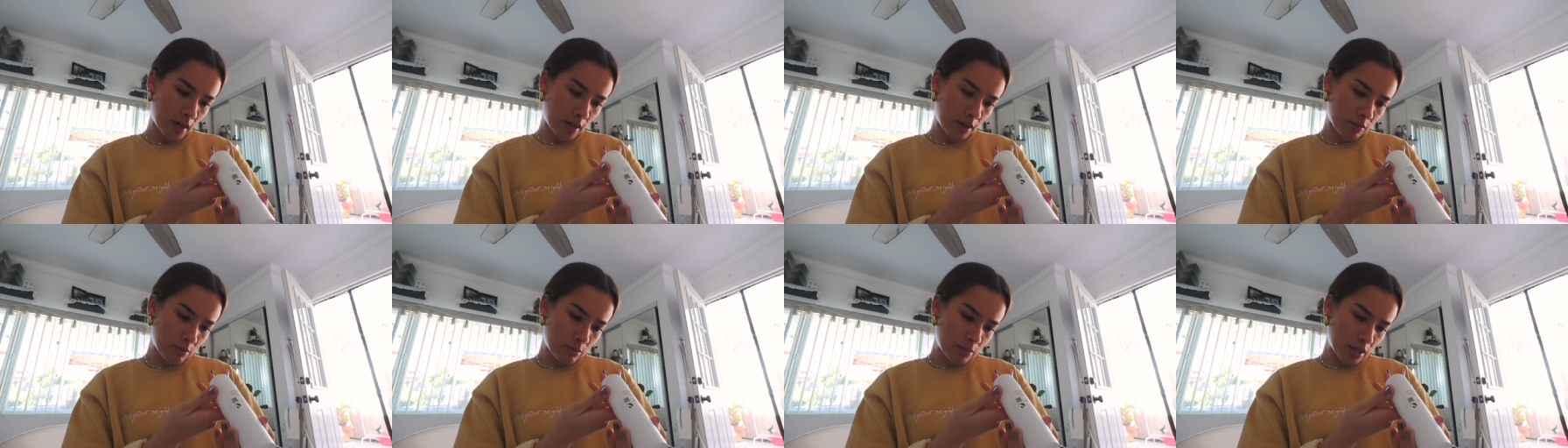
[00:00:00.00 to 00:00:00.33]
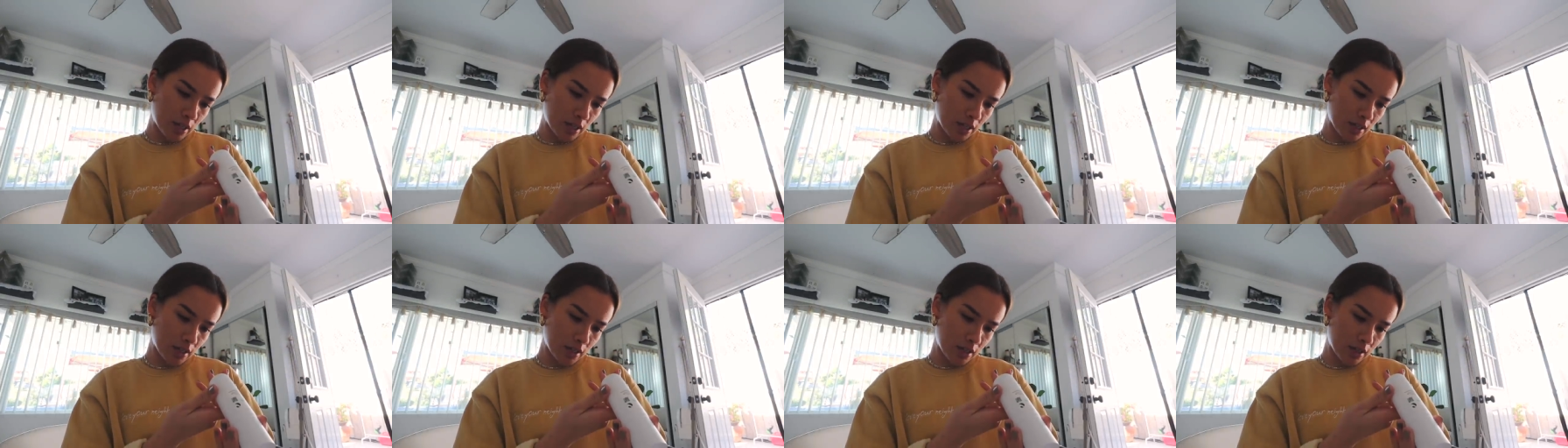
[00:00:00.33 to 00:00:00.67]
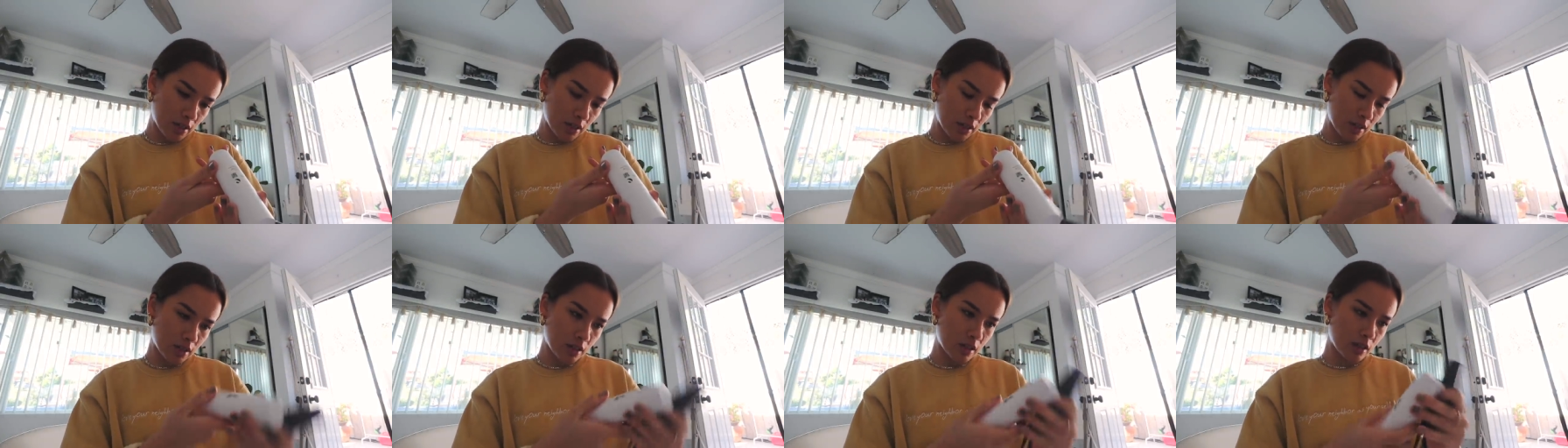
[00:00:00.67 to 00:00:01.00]
how big is
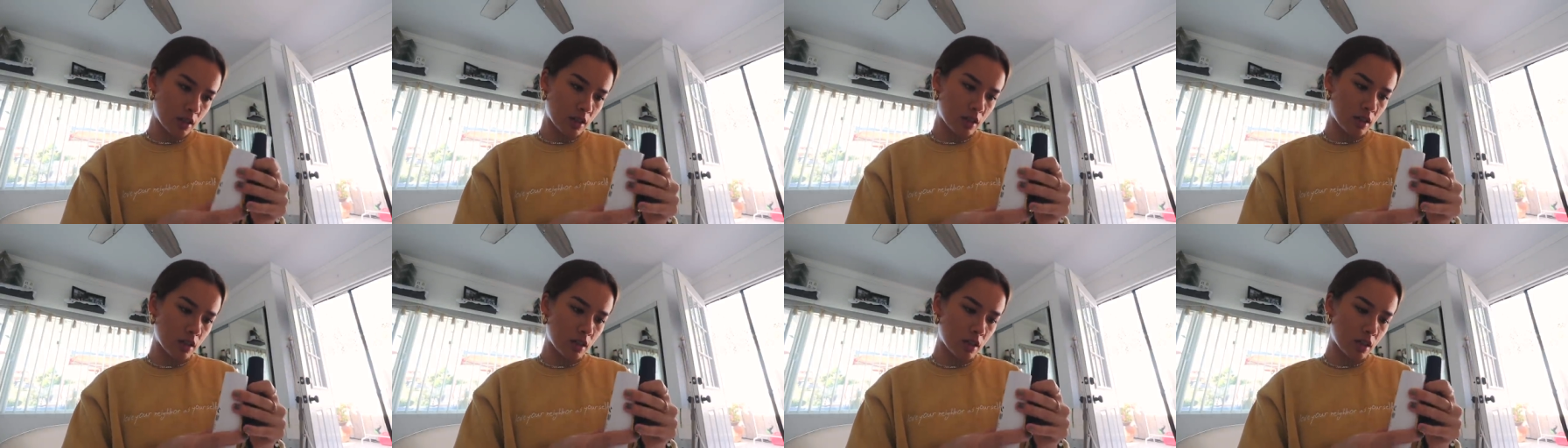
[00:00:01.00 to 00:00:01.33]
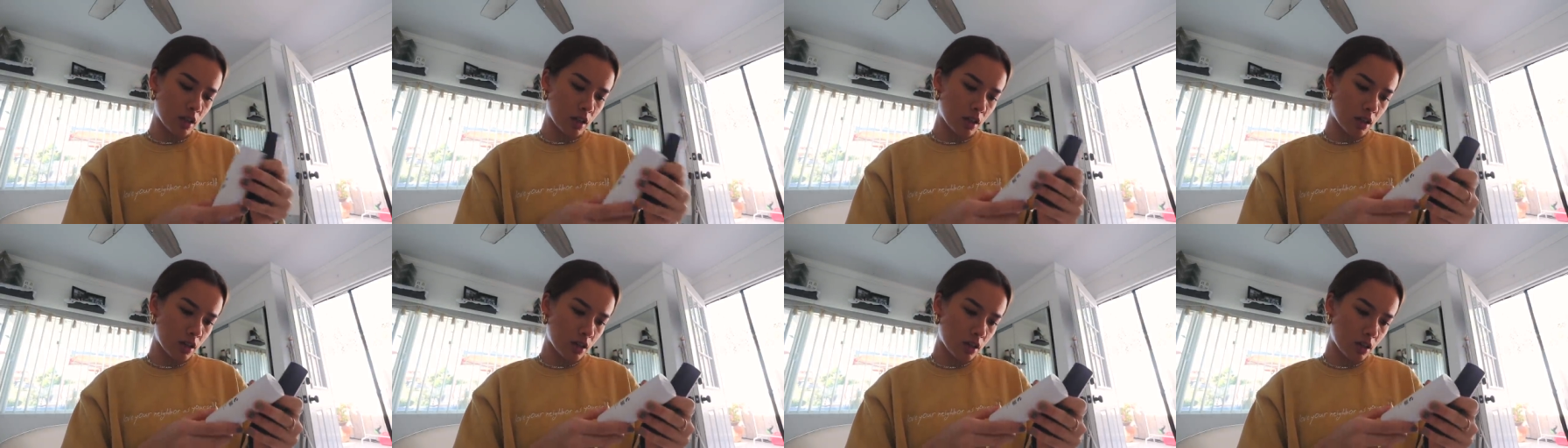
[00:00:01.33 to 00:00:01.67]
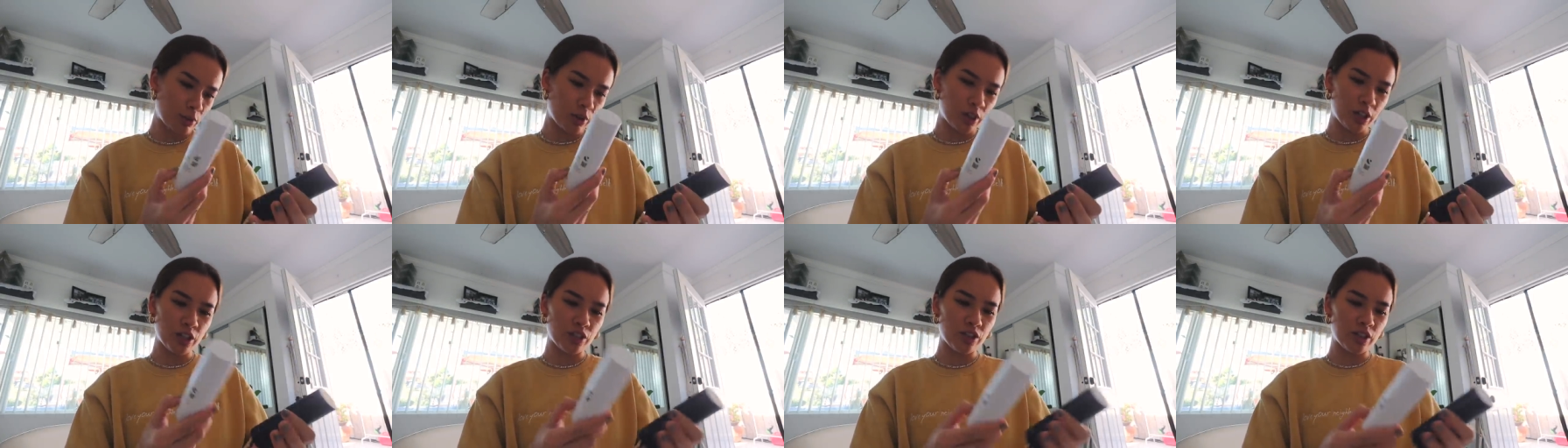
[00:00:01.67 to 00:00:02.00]
this thing?
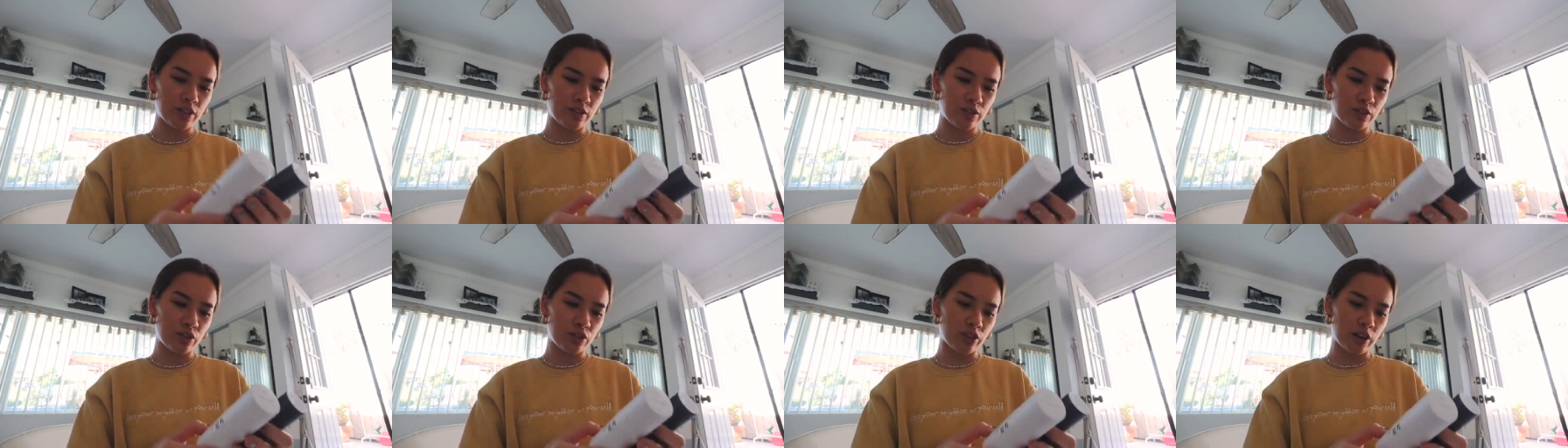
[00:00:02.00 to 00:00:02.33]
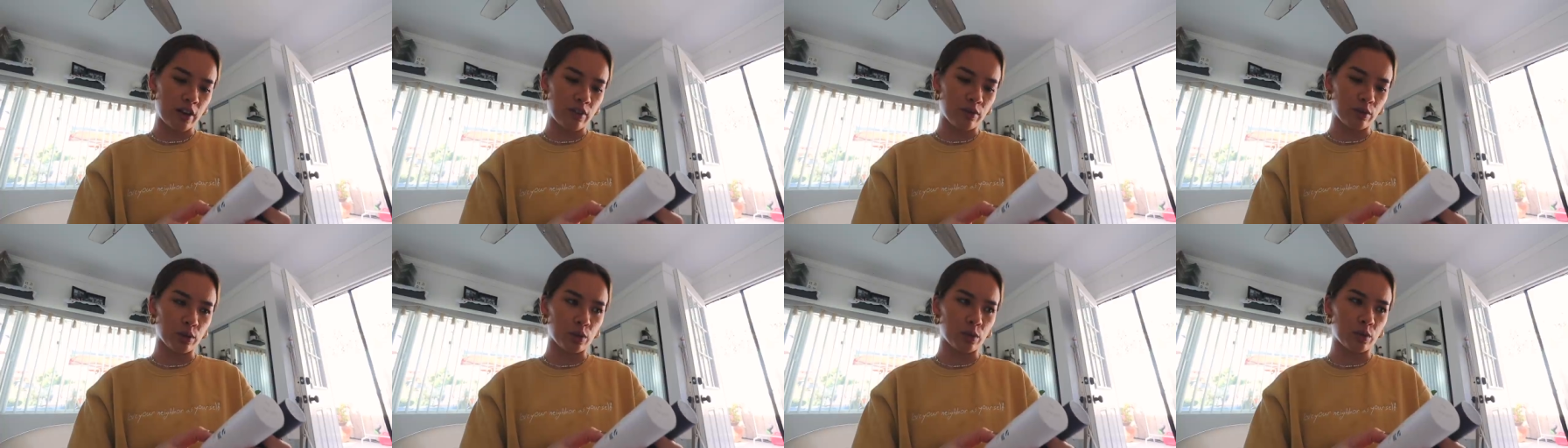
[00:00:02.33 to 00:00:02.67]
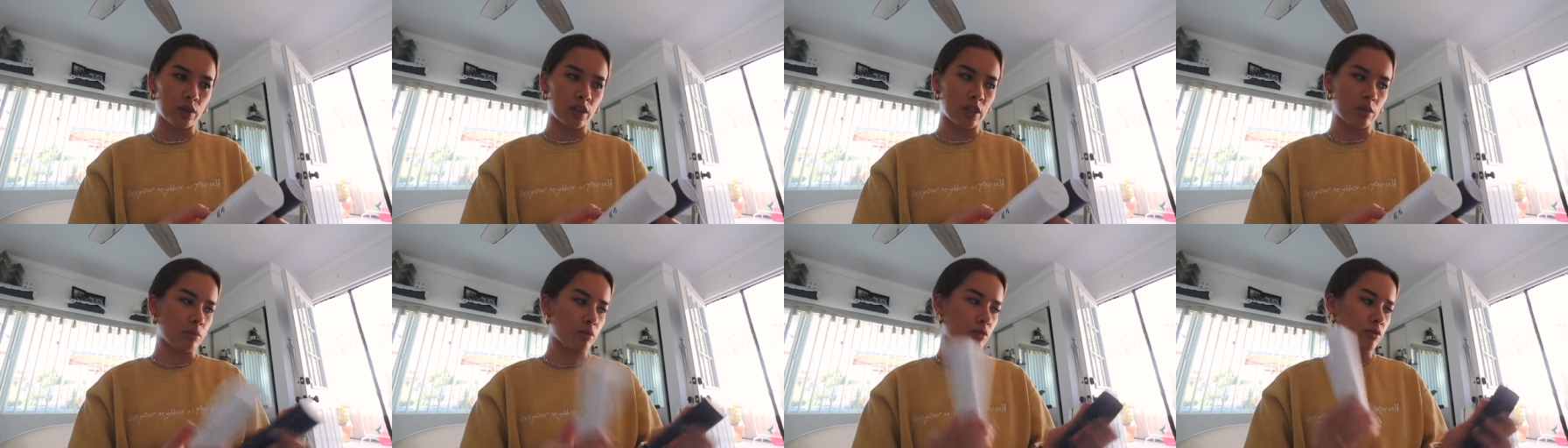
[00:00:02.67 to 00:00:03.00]
Pretty sure I've traveled with it